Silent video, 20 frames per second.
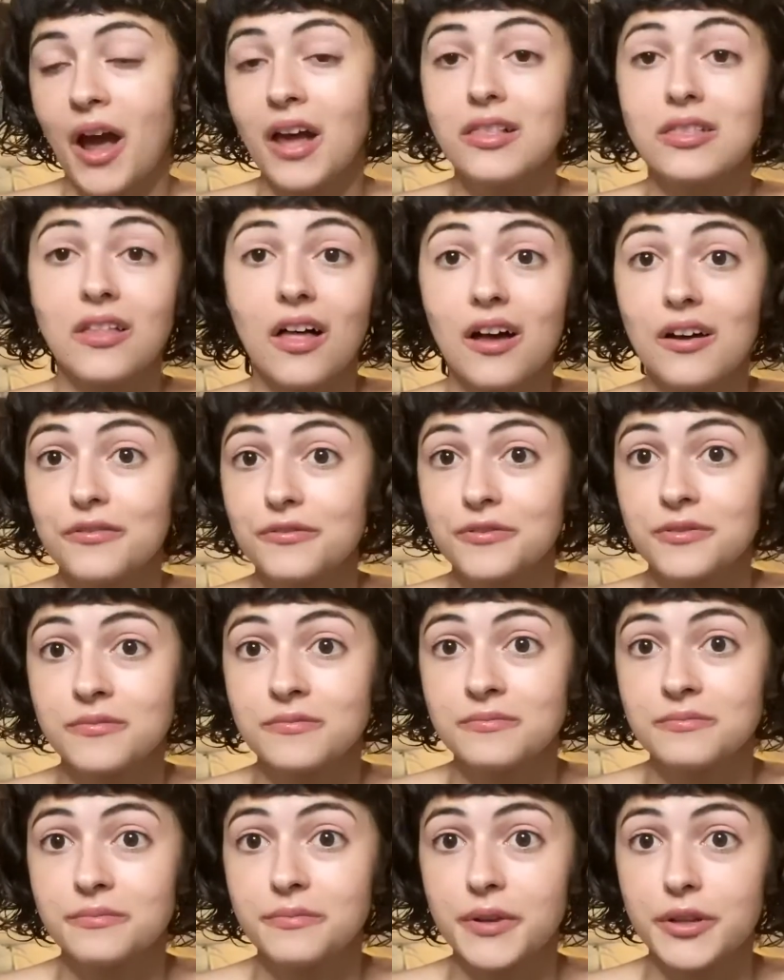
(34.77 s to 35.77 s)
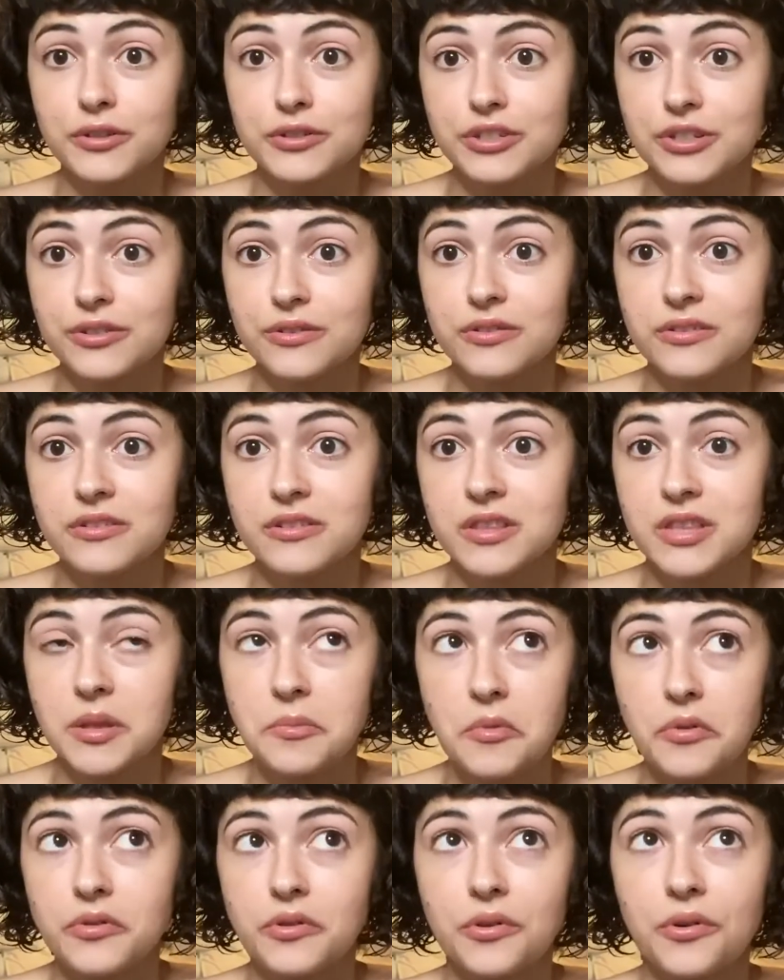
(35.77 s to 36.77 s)
love Beetlejuice, the
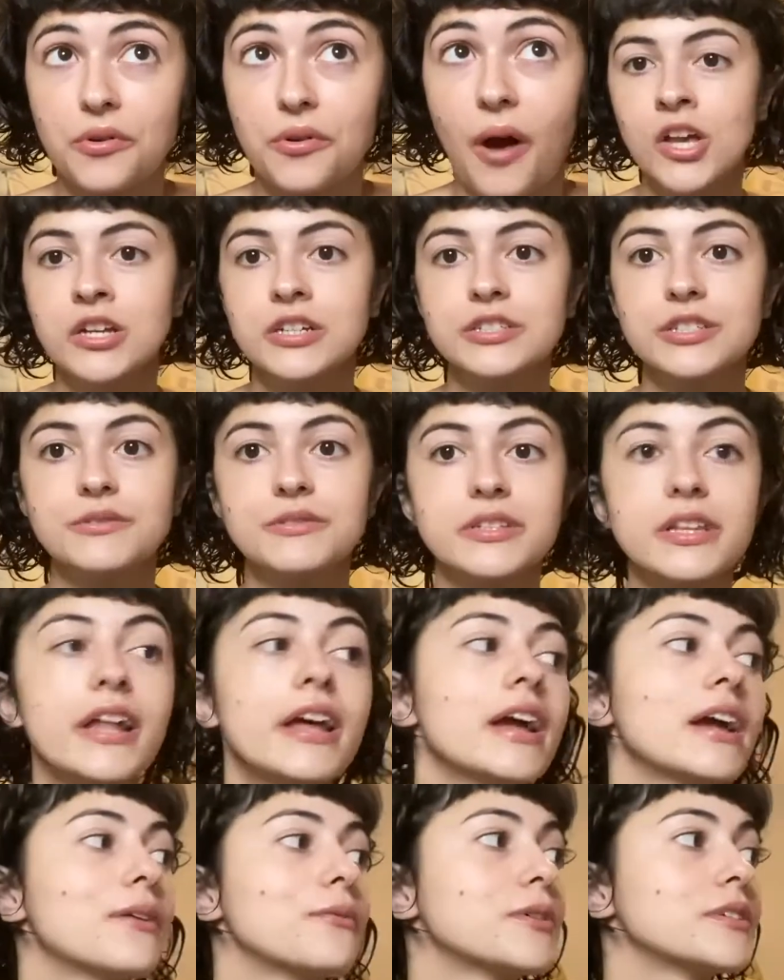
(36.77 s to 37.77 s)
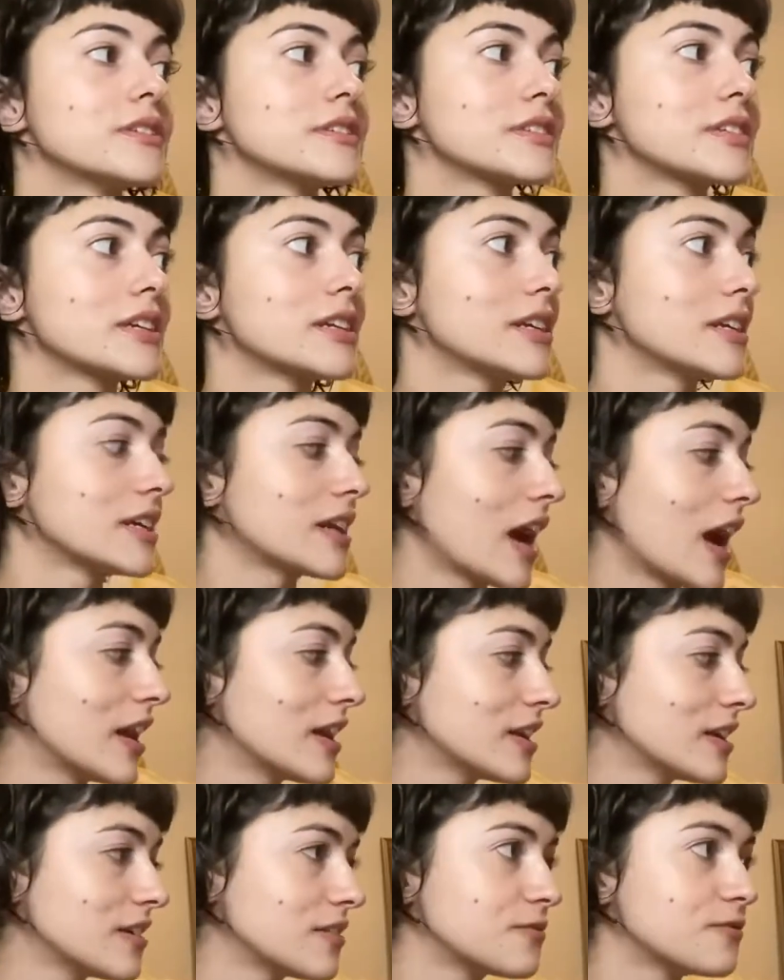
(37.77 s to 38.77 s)
musical. So today we're just gonna
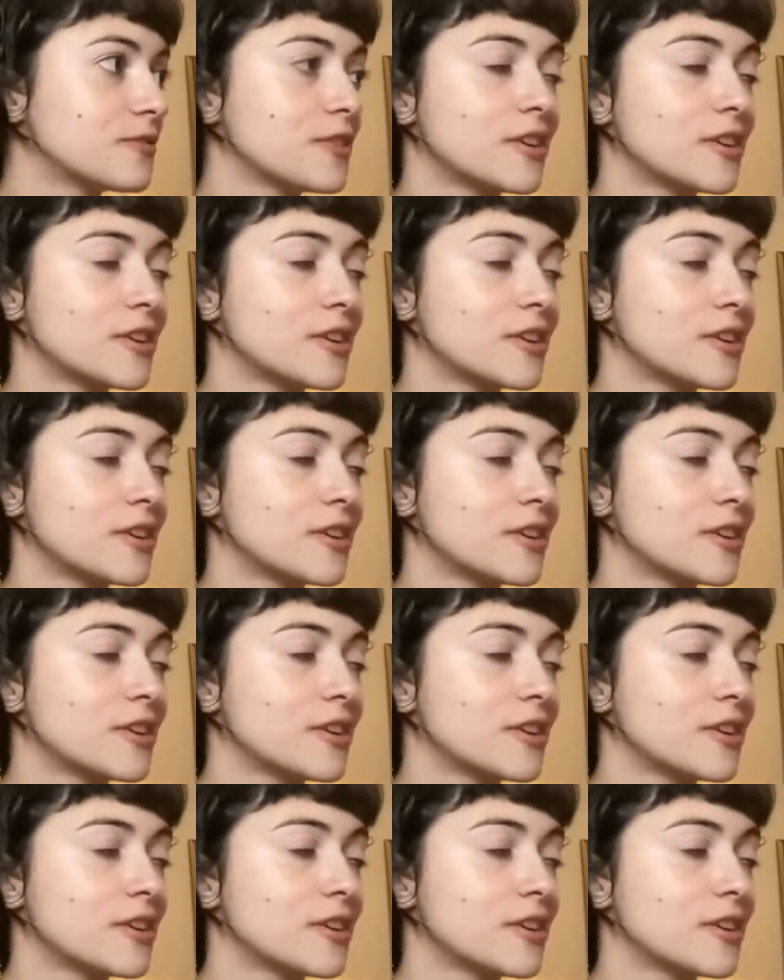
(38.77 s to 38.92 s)
kind of